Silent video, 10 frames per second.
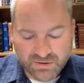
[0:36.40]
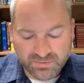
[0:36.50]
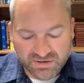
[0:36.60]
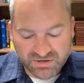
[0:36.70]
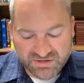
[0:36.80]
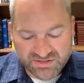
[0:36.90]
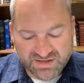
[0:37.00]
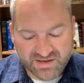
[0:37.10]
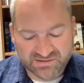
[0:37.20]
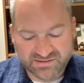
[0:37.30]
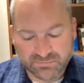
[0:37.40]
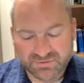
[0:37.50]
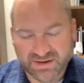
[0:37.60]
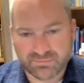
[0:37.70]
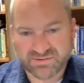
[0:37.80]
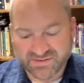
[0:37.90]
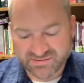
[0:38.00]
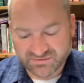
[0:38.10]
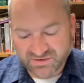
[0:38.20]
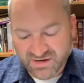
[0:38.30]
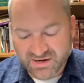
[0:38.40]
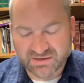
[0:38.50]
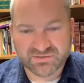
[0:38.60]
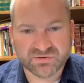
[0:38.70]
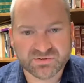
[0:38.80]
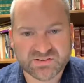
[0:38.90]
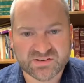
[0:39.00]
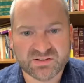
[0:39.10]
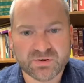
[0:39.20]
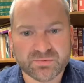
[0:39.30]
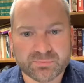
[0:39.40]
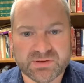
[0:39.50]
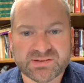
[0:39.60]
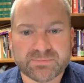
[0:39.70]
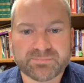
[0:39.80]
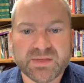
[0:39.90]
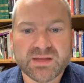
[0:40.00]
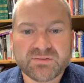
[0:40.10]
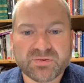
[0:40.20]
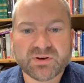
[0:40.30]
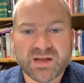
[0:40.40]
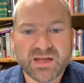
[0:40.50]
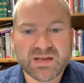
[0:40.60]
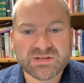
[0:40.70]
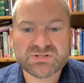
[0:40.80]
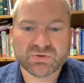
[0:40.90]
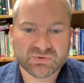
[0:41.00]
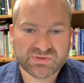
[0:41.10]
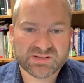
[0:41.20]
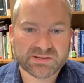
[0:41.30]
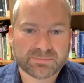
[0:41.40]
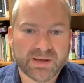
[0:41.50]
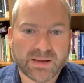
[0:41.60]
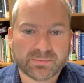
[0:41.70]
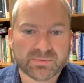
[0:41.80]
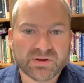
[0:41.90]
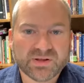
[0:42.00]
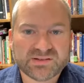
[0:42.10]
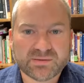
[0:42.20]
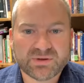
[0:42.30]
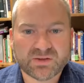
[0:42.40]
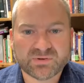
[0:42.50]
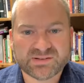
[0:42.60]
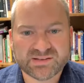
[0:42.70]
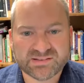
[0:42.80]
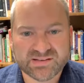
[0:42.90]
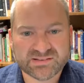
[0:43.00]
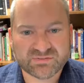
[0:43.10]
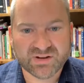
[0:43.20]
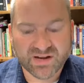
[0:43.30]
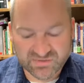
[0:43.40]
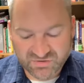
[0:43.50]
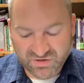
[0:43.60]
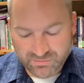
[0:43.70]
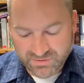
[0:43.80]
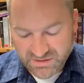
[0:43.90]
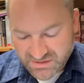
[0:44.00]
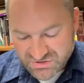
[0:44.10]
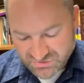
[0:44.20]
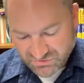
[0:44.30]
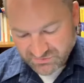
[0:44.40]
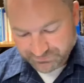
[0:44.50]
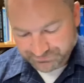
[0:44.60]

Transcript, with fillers: We look at that. Sometimes sons of God is used as a euphemism for angels in the Bible. Sometimes when it says sons of God is talking about angels.